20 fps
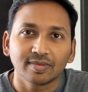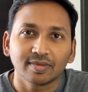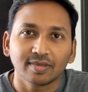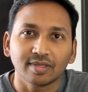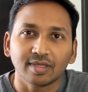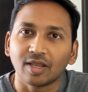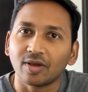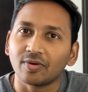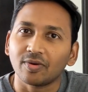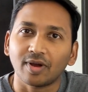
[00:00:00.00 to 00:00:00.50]

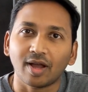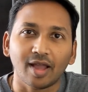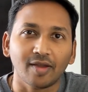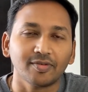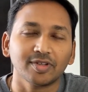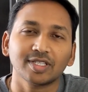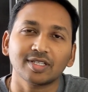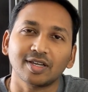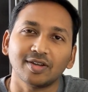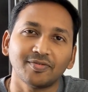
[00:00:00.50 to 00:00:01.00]
Now I
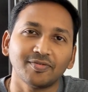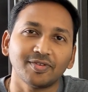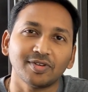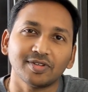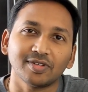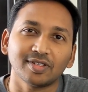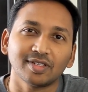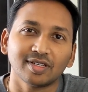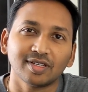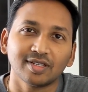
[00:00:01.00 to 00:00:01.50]
was
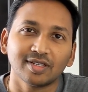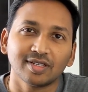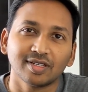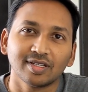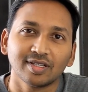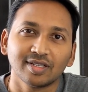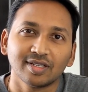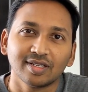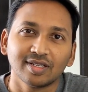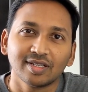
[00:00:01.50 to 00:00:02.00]
confused
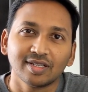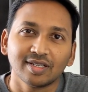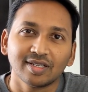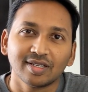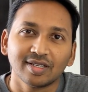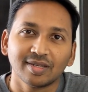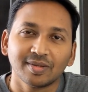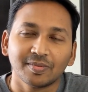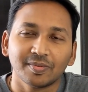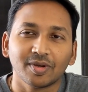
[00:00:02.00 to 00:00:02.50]

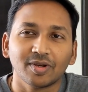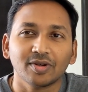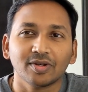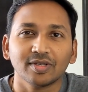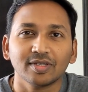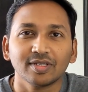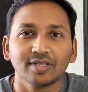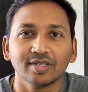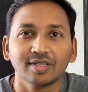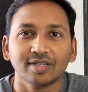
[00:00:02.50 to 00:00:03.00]

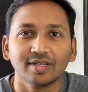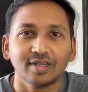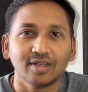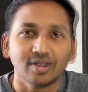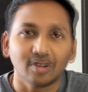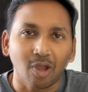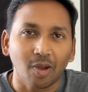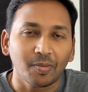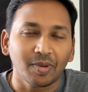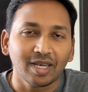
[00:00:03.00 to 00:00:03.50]
because
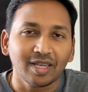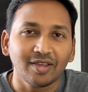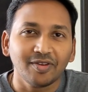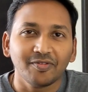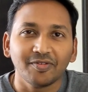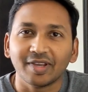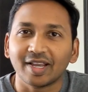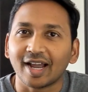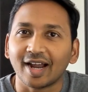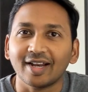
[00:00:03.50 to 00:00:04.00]
normally
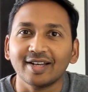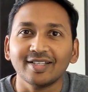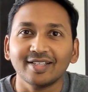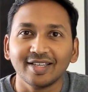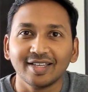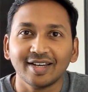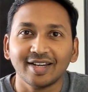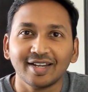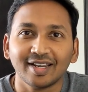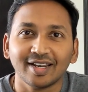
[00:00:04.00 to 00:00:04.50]
we can't
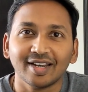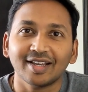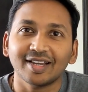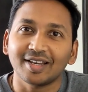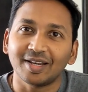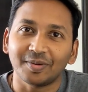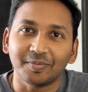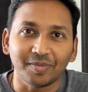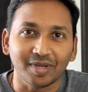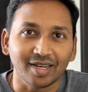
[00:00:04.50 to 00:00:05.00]
see retina
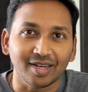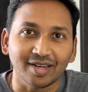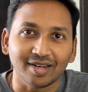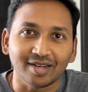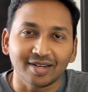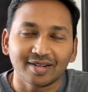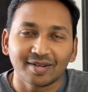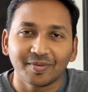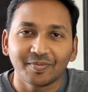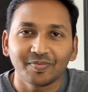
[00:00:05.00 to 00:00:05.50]
in a mirror
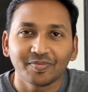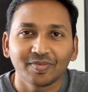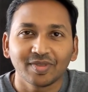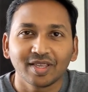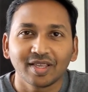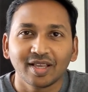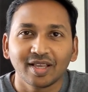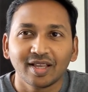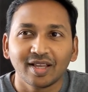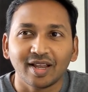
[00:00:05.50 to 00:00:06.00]

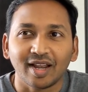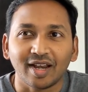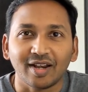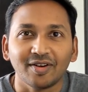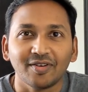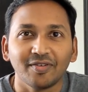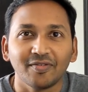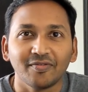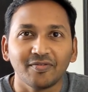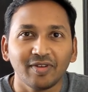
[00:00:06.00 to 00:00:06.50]

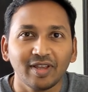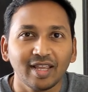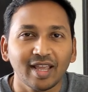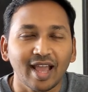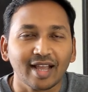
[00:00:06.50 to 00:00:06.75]
and we